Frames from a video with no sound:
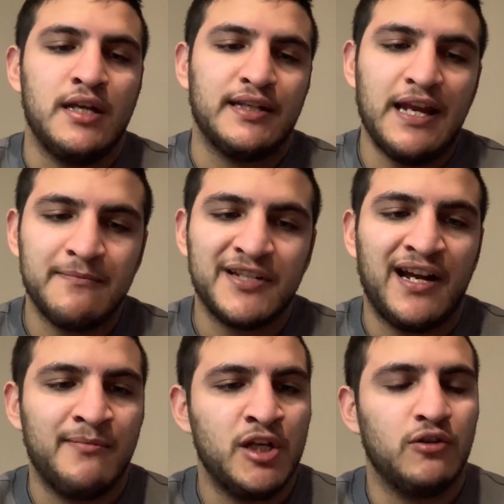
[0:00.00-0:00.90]
game
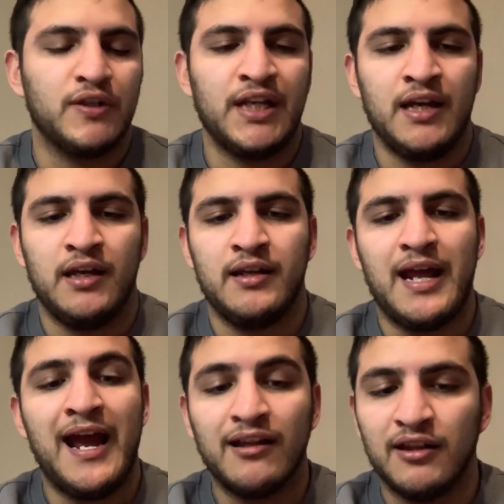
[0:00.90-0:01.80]
time he'll get
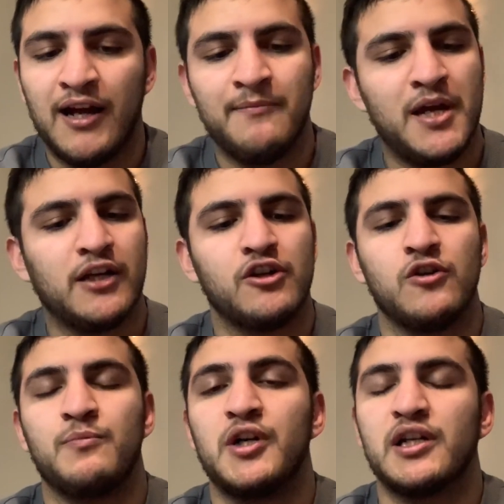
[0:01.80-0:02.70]
at
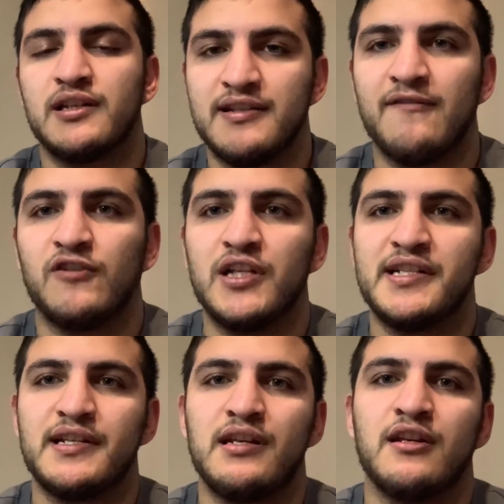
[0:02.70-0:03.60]
linebacker, but could definitely
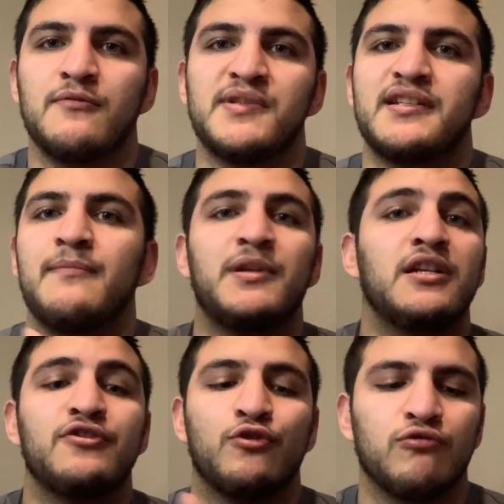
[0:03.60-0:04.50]
see him stepping
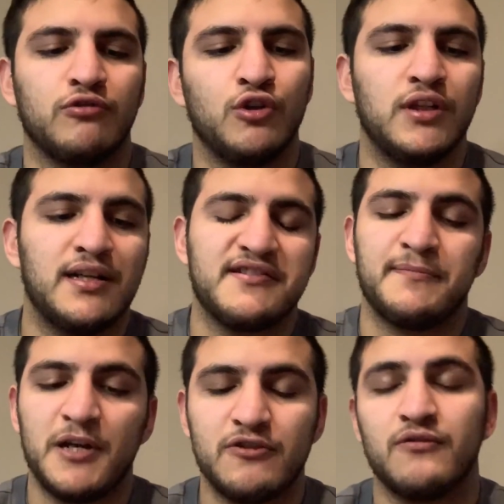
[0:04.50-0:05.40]
into a role on
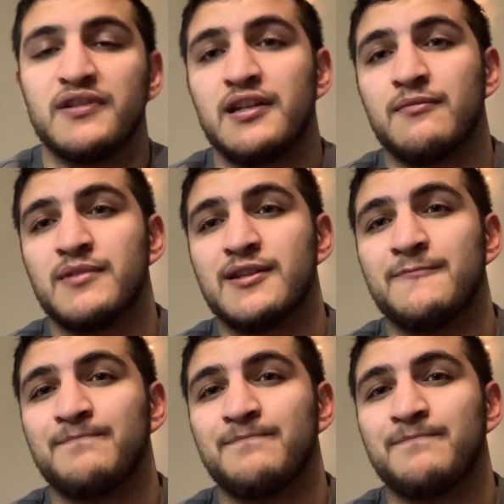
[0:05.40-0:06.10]
special teams.